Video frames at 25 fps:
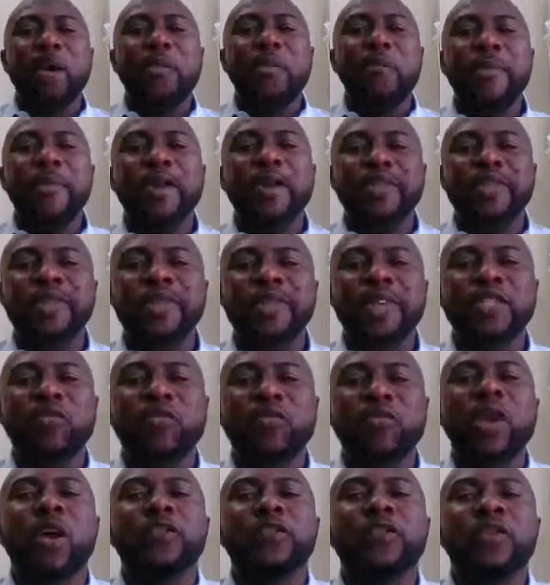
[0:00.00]
Music is
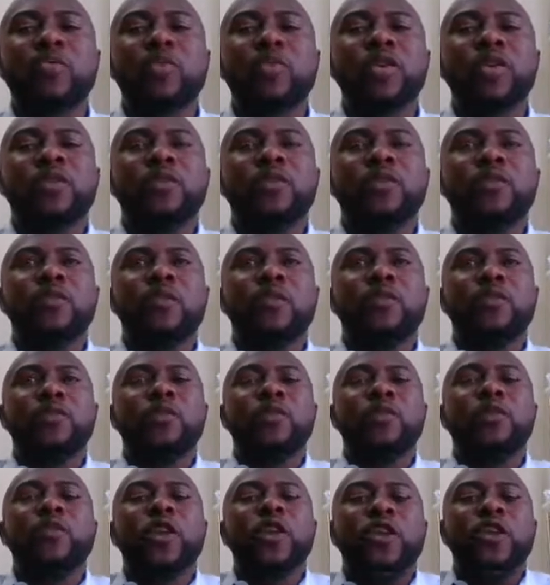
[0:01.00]
one of the most
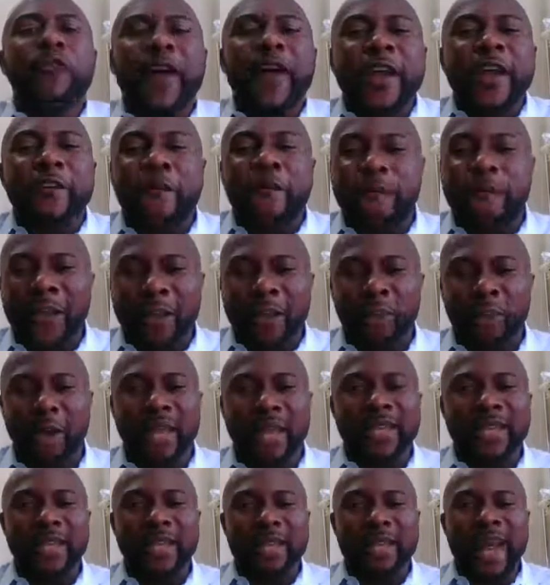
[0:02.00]
unifying factor
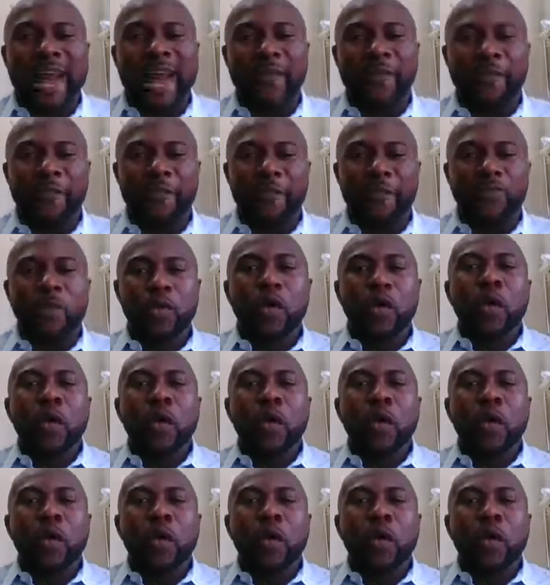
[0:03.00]
in the life.